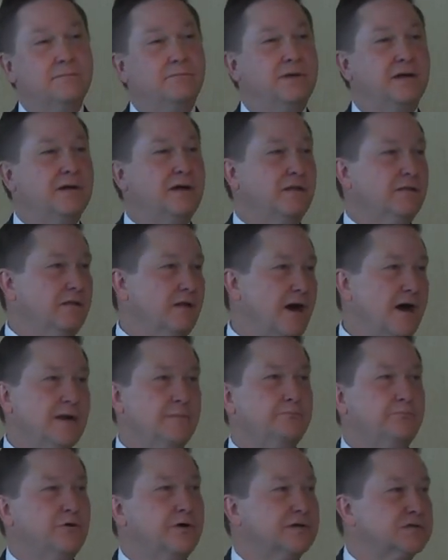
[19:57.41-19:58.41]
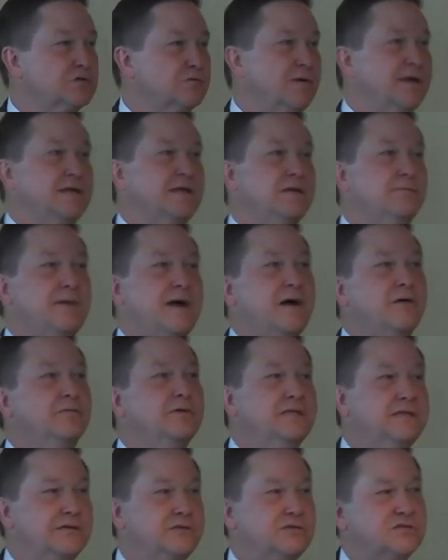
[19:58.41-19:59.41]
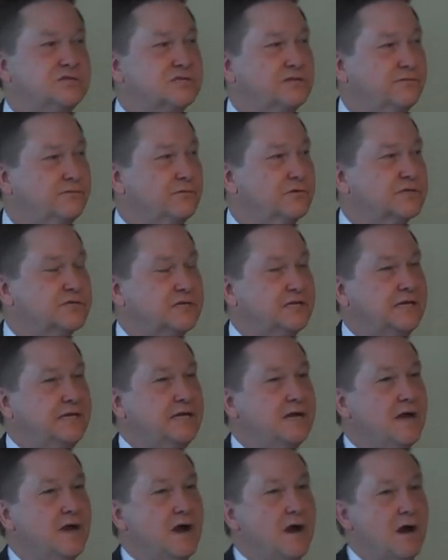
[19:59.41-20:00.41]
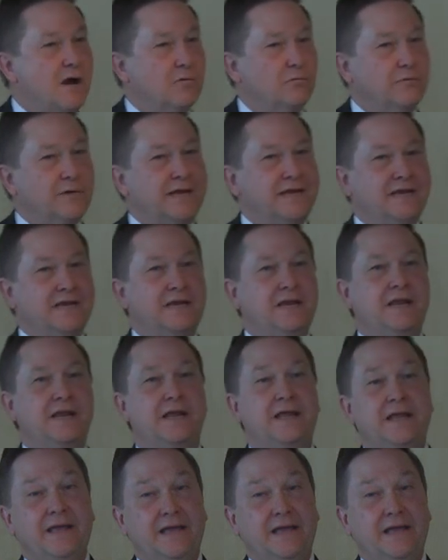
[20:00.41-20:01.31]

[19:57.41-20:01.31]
But a lot of books written about religious diversity are written